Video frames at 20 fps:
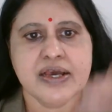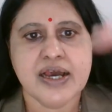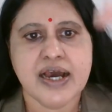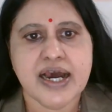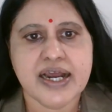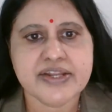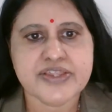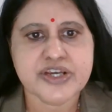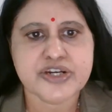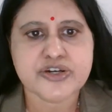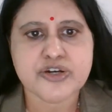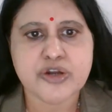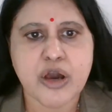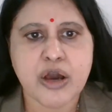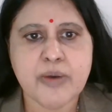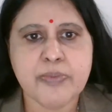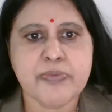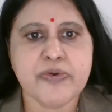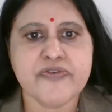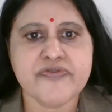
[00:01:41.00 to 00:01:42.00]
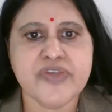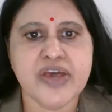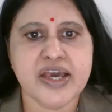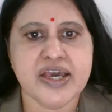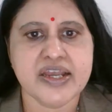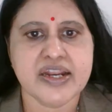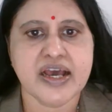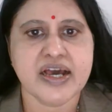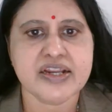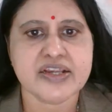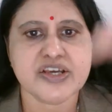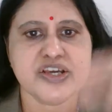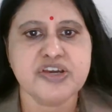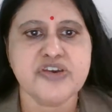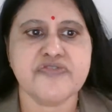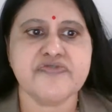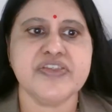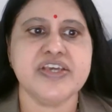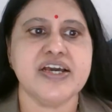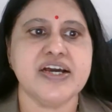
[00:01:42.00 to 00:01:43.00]
At the top of the hierarchy
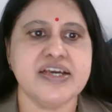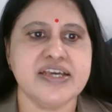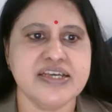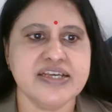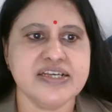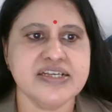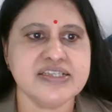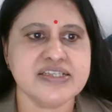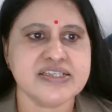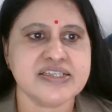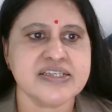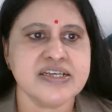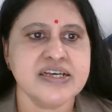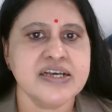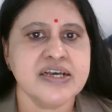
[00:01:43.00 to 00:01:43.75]
of the IAS